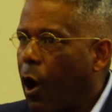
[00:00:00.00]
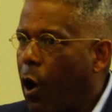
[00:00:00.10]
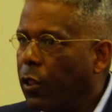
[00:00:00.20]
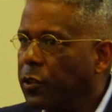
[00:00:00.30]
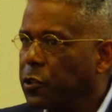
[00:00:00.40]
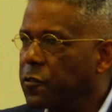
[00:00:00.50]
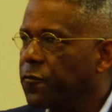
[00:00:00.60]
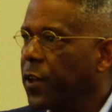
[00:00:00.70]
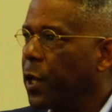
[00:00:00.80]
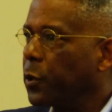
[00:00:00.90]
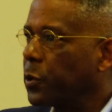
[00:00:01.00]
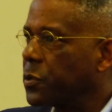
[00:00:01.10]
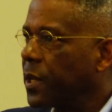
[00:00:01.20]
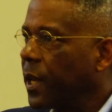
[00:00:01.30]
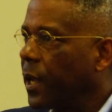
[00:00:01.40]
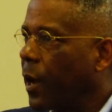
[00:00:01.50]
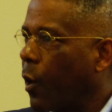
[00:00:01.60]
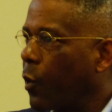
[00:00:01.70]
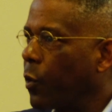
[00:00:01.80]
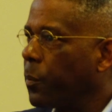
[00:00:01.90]
all of these failures in
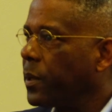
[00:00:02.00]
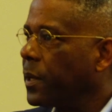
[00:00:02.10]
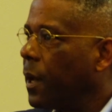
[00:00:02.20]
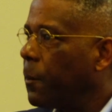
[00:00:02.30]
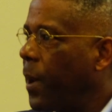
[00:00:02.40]
our urban